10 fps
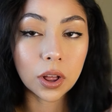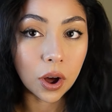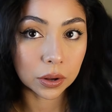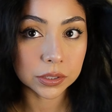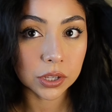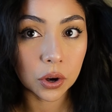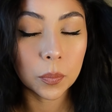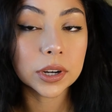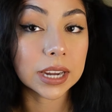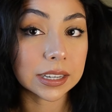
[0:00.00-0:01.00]
also
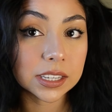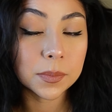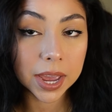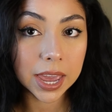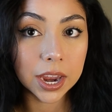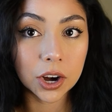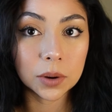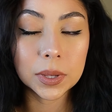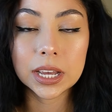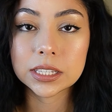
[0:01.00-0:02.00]
protecting my
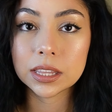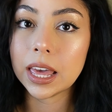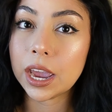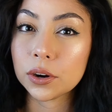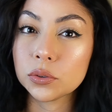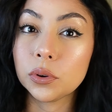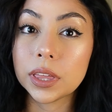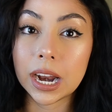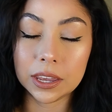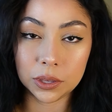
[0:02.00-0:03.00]
hair because of the hair tool
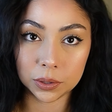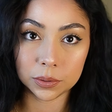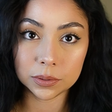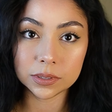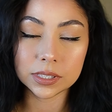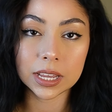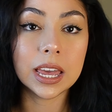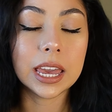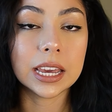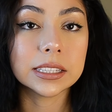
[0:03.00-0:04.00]
that I use.
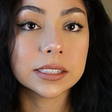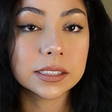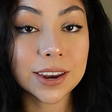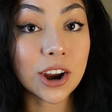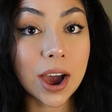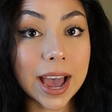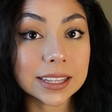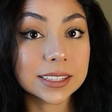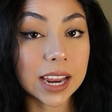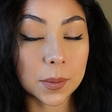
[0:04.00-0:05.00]
It's not
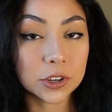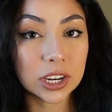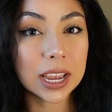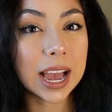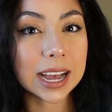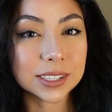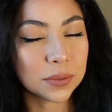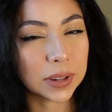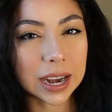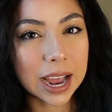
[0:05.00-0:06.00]
as damaging as a
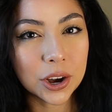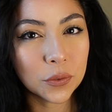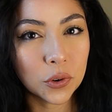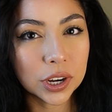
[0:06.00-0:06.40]
flat iron, for